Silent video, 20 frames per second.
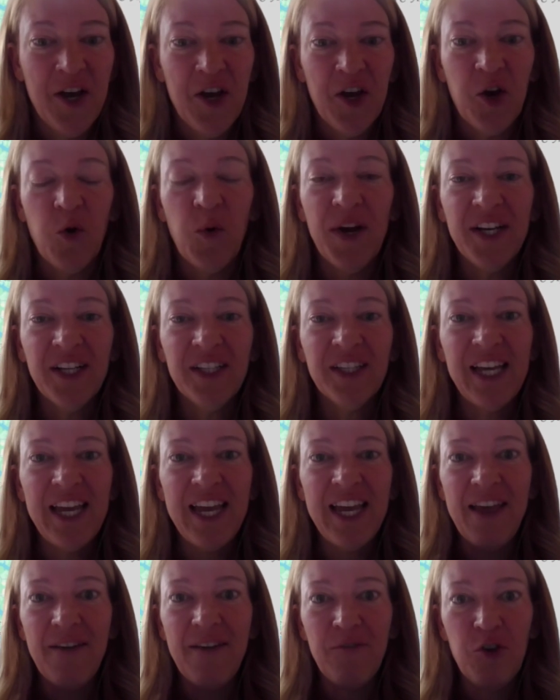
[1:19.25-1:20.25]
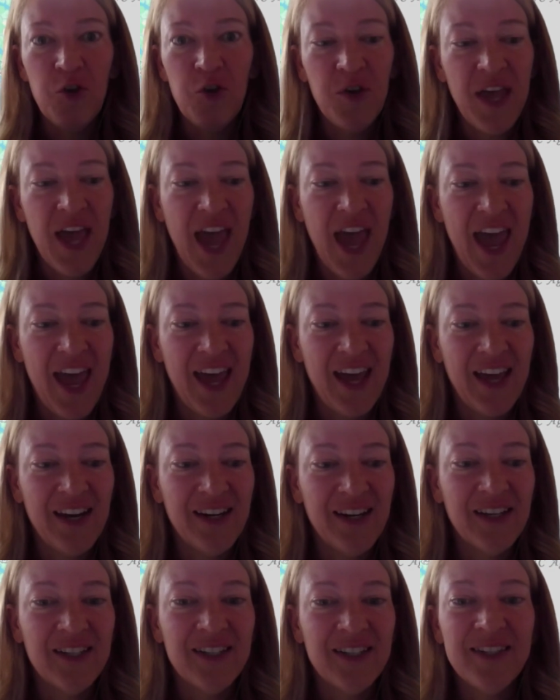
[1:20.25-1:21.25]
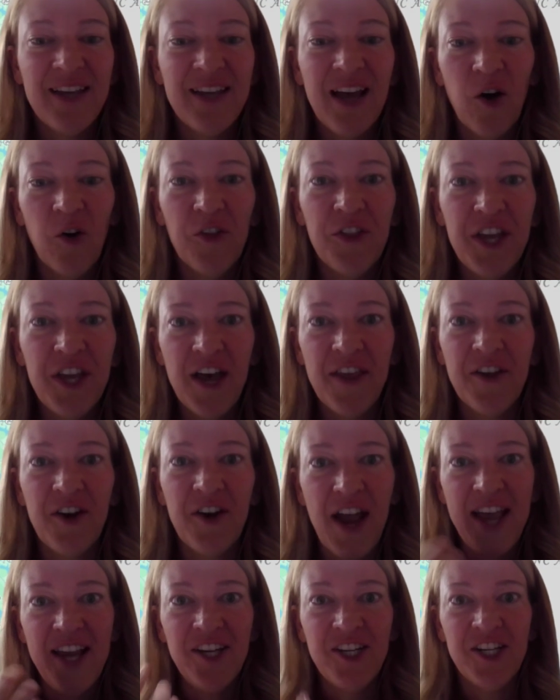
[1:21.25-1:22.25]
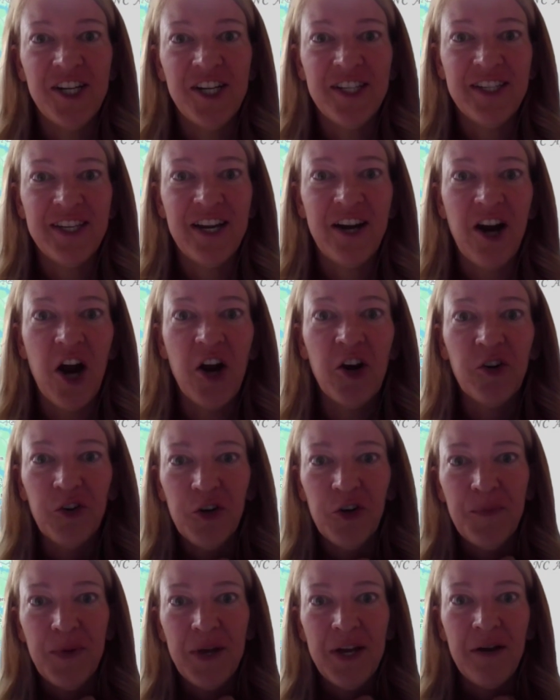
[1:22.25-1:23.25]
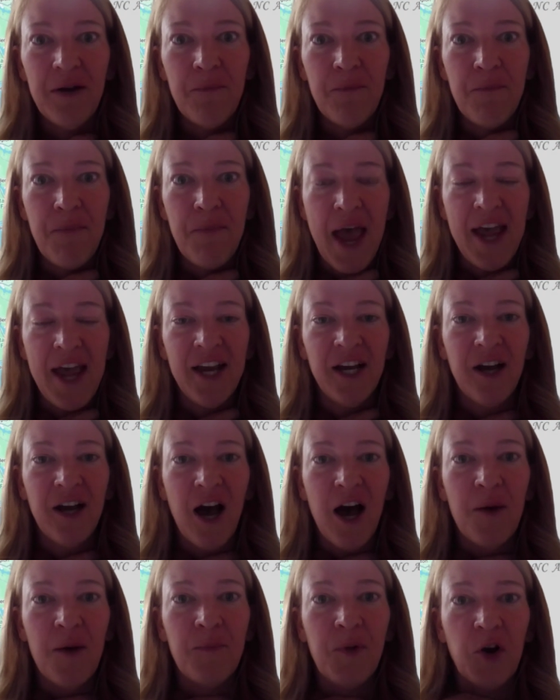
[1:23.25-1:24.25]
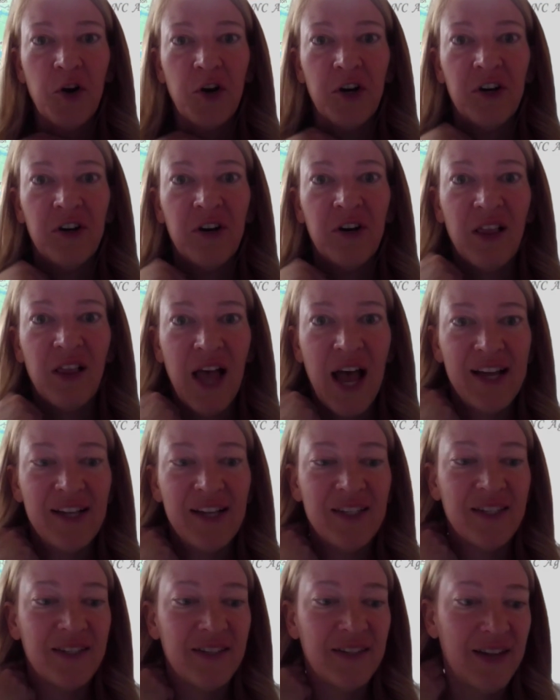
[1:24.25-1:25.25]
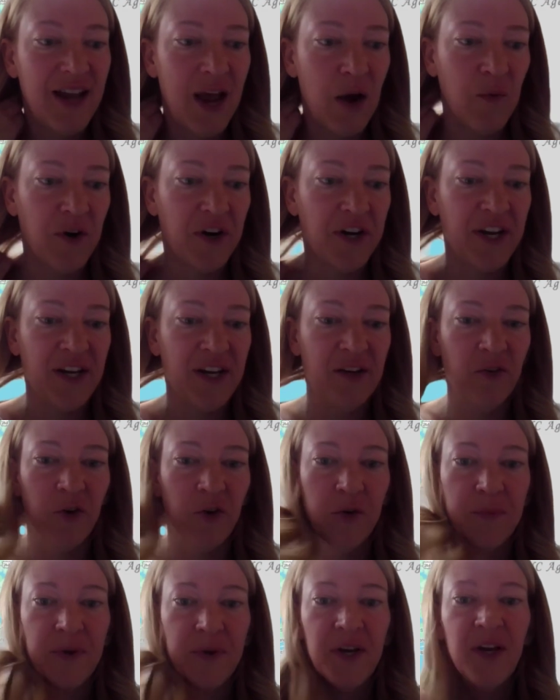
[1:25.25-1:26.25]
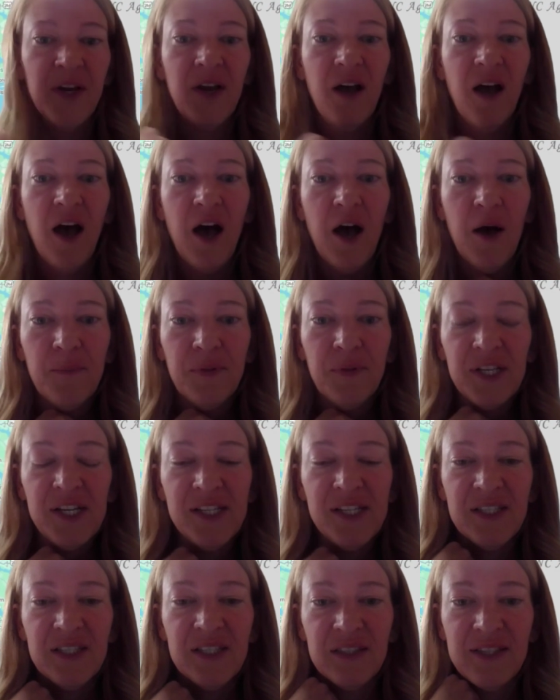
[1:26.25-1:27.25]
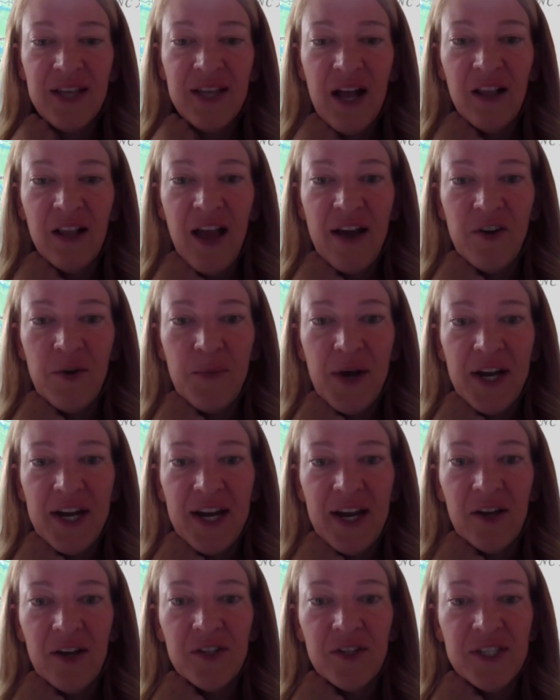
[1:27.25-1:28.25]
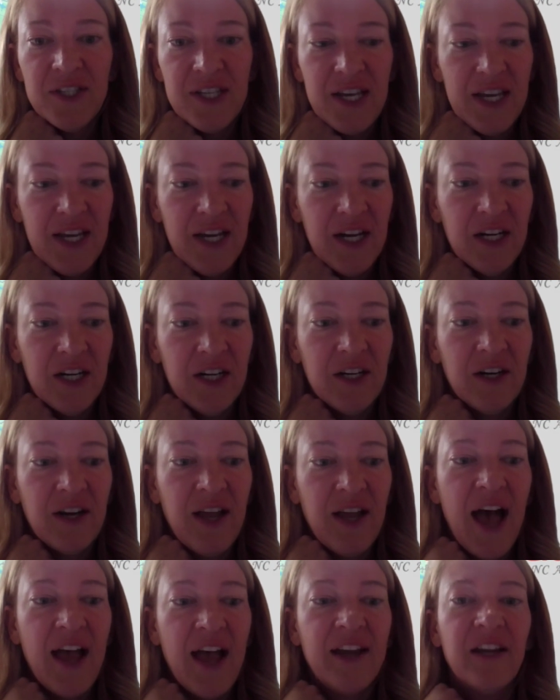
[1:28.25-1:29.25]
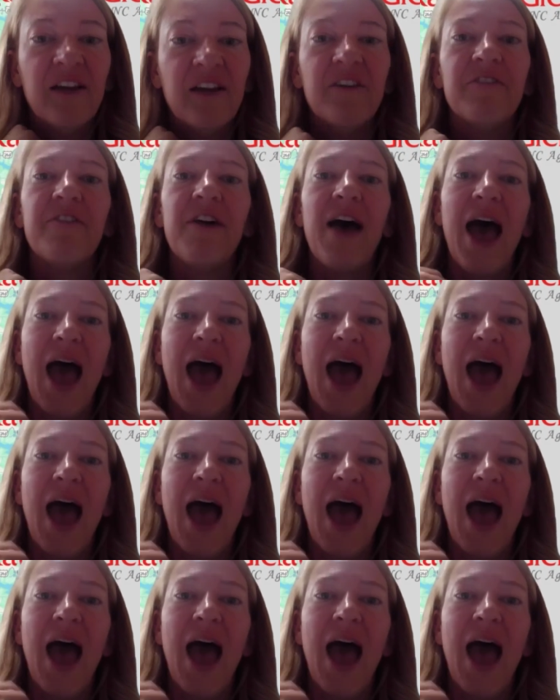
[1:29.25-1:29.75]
quickly, if you can, tell the other agents in our group and Bang Broker Alliance Networking Group, please tell everybody else here kind of